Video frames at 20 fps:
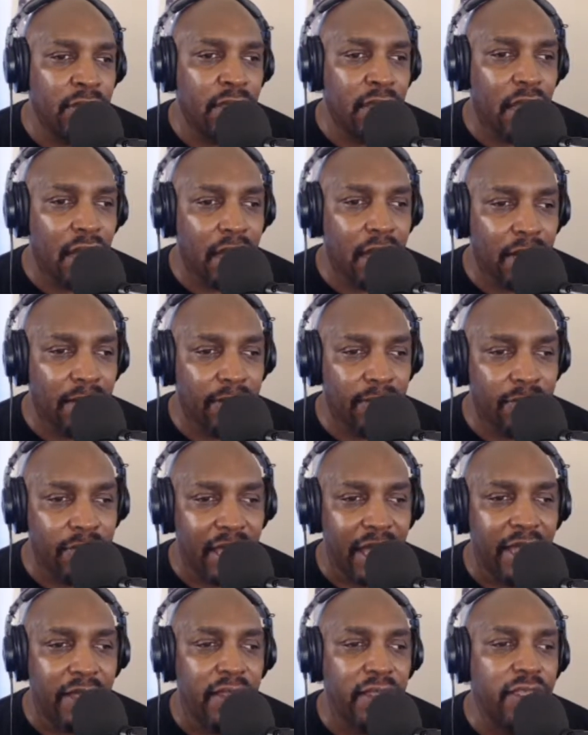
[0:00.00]

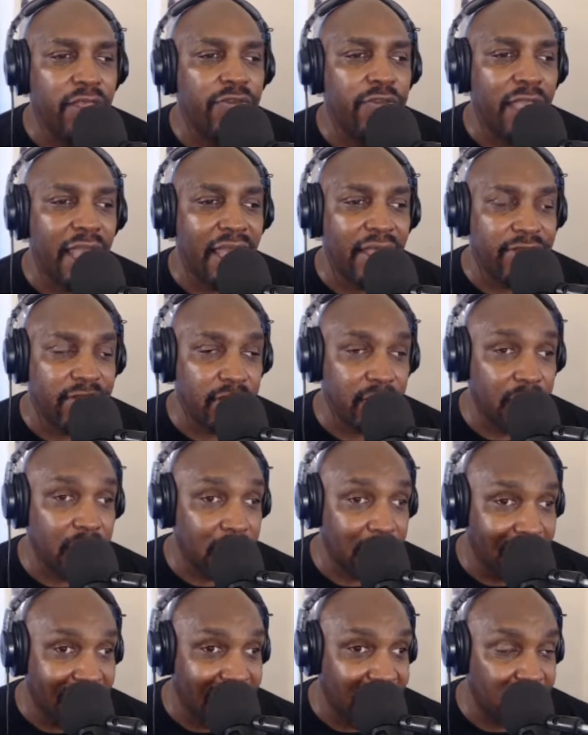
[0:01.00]
that has an
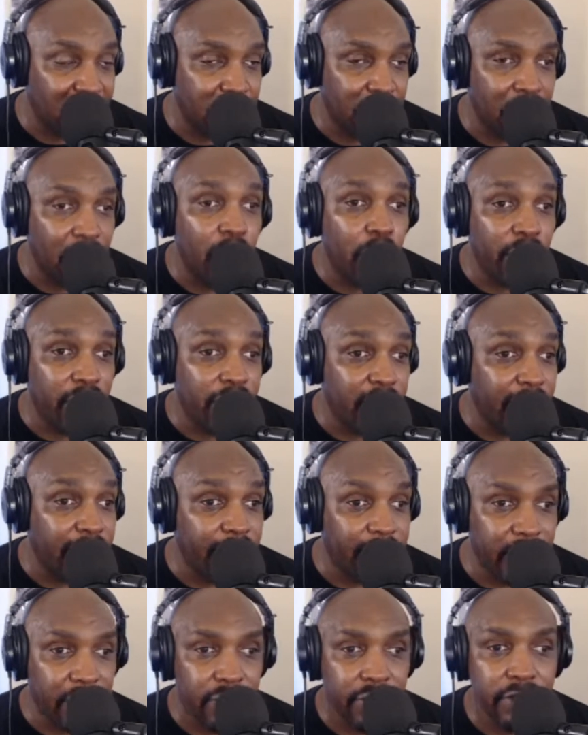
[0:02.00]
engagement with your
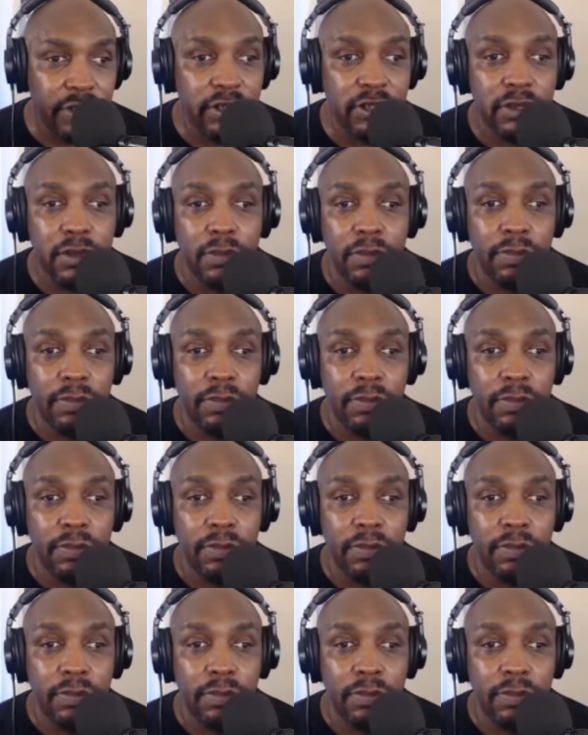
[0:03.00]
viewers,